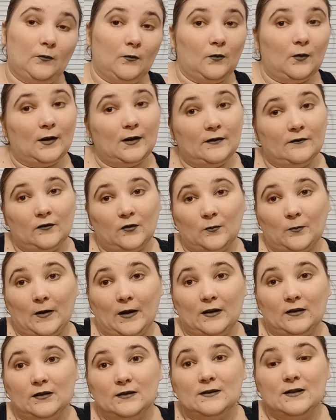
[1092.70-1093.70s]
quite a few
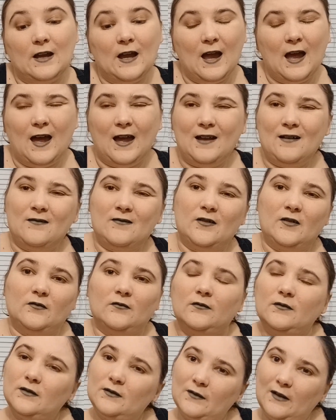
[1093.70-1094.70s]
palettes. I don't know.
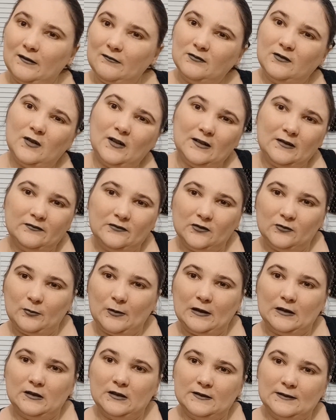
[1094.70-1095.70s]
Do I have quite a few
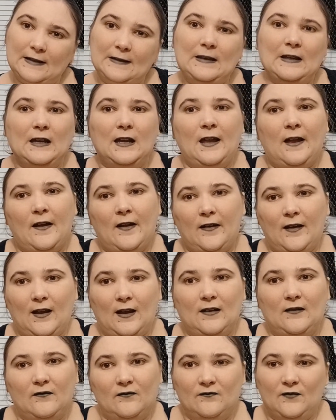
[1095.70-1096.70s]
palettes? I think I
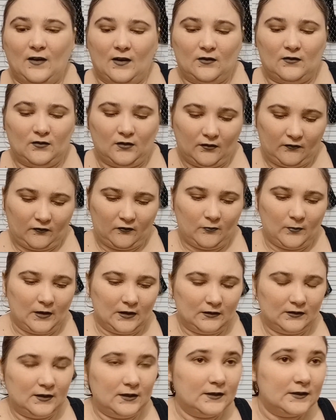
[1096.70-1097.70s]
got a fair enough of
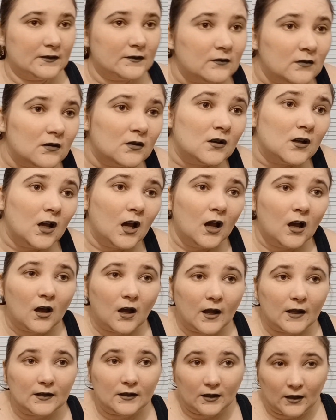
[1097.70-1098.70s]
palettes.
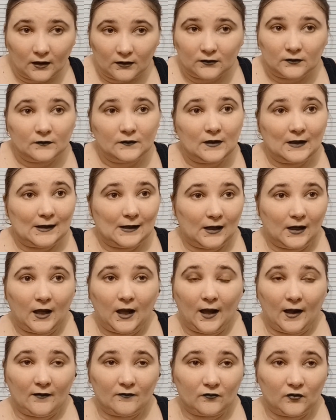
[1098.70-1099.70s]
I don't think I
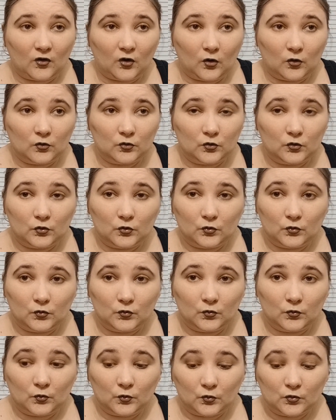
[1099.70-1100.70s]
have
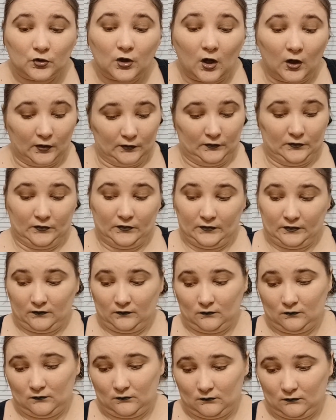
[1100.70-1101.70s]
tons.
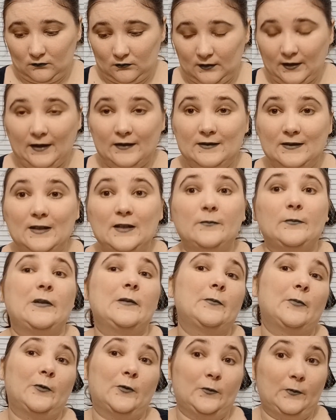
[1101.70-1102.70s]
So I've seen
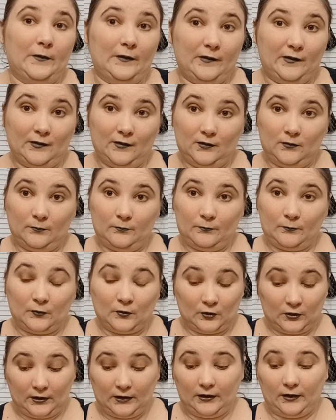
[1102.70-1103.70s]
people with
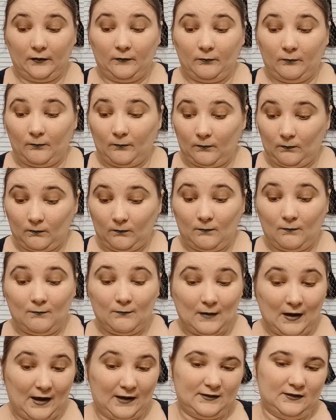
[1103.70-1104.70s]
pretty
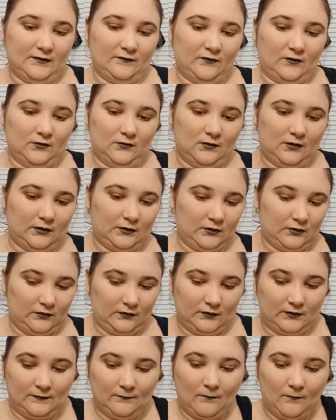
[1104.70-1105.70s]
massive
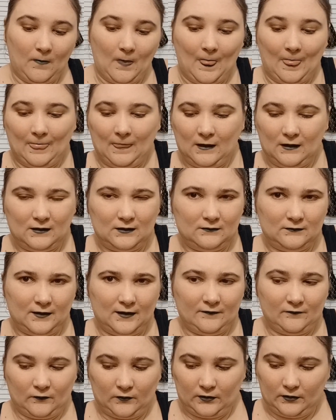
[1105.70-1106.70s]
collections. I don't
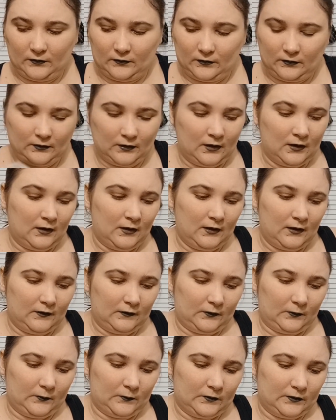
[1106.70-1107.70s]
have one of
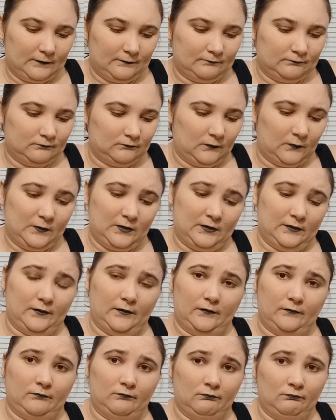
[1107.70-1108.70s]
those. I wish I did.